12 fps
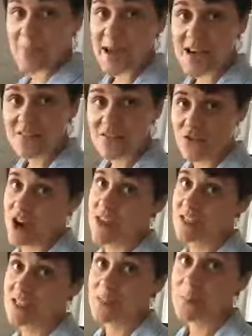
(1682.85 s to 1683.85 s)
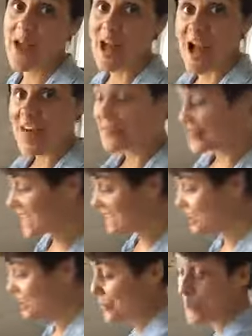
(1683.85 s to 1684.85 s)
pan fry them and then
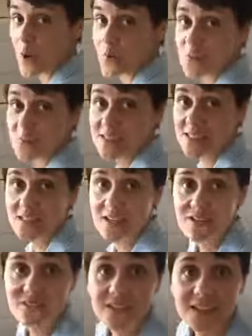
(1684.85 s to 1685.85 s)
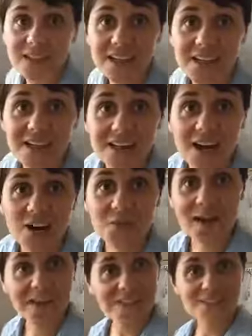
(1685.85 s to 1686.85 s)
you can pop them into the oven. Oh, hello